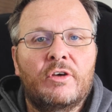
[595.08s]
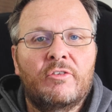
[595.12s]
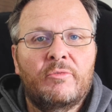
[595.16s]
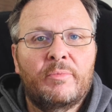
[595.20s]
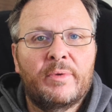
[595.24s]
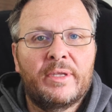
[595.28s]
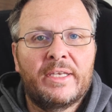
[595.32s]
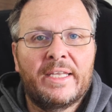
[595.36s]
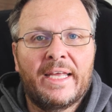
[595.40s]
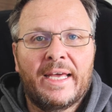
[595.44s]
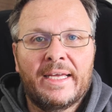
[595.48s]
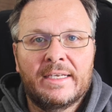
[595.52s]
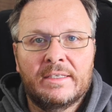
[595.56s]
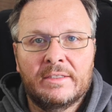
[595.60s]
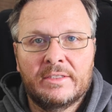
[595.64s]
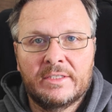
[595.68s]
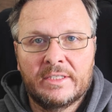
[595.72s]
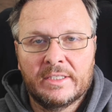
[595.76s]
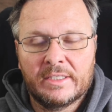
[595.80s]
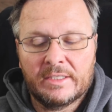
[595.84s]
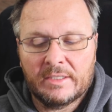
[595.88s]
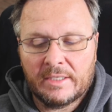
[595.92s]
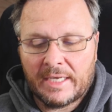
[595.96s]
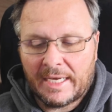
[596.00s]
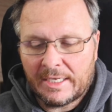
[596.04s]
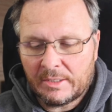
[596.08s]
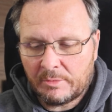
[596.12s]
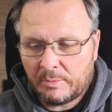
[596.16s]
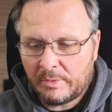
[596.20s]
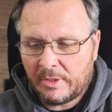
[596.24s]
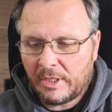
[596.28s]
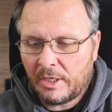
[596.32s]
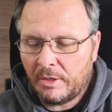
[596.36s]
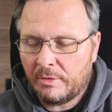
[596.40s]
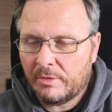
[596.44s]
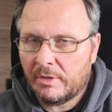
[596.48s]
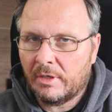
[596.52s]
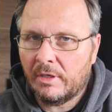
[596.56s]
that have been edited. As
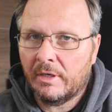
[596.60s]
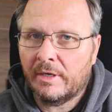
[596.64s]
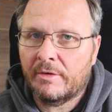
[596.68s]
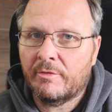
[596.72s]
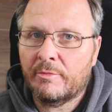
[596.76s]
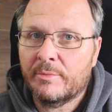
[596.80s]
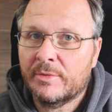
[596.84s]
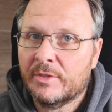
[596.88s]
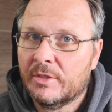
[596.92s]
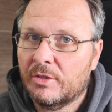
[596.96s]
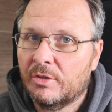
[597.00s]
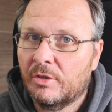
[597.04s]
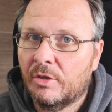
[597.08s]
we know that Lightroom is